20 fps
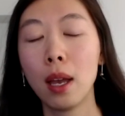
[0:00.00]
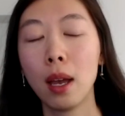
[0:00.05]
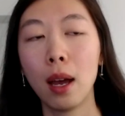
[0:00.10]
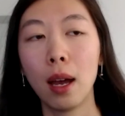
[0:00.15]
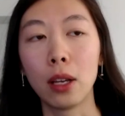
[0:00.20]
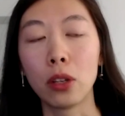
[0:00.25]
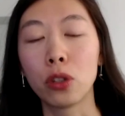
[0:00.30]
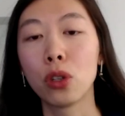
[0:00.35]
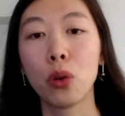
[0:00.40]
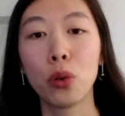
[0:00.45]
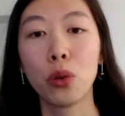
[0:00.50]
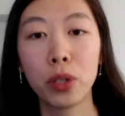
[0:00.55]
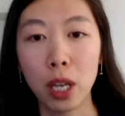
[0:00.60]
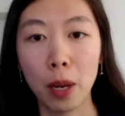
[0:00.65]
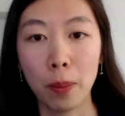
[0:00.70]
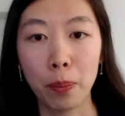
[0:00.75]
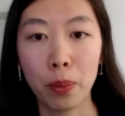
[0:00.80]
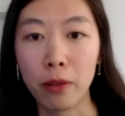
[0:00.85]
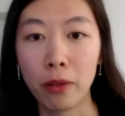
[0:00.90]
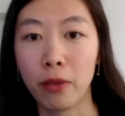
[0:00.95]

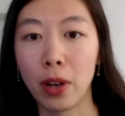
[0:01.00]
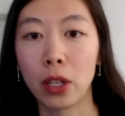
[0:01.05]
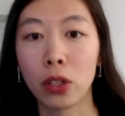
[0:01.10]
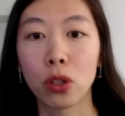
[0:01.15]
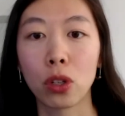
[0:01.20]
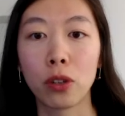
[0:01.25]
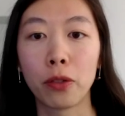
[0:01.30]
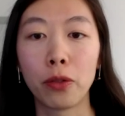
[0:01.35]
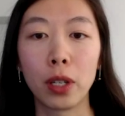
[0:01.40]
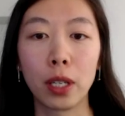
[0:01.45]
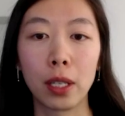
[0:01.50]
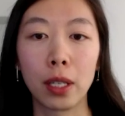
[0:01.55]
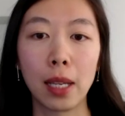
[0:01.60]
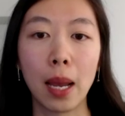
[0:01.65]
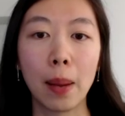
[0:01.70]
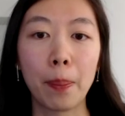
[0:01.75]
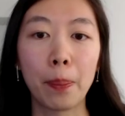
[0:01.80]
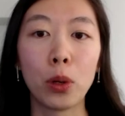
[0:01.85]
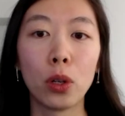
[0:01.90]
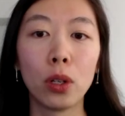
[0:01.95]
associate professor, for
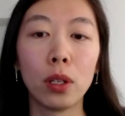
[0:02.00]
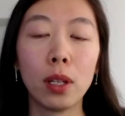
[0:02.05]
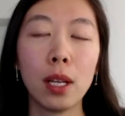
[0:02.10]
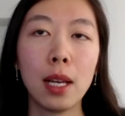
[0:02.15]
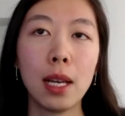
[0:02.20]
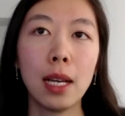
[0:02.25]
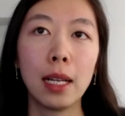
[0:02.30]
example,